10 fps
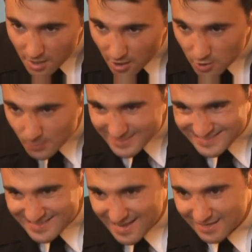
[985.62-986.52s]
I'll know
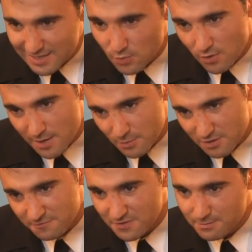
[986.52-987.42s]
exactly when I'm
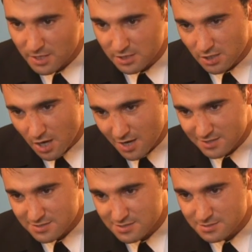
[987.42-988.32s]
going to feed my
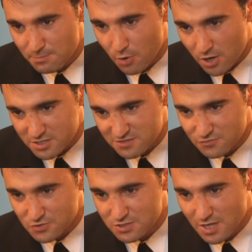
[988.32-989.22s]
dogs parts of
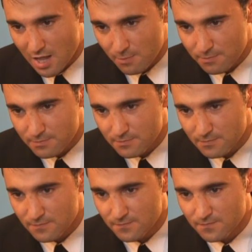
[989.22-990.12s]
your scalp.
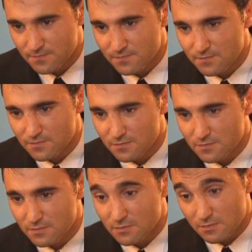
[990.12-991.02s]
Okay, at the end of the week.
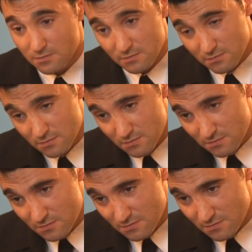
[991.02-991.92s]
Okay, the end
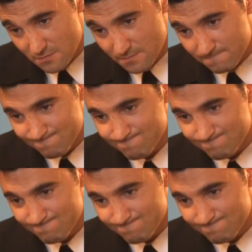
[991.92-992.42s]
of the week.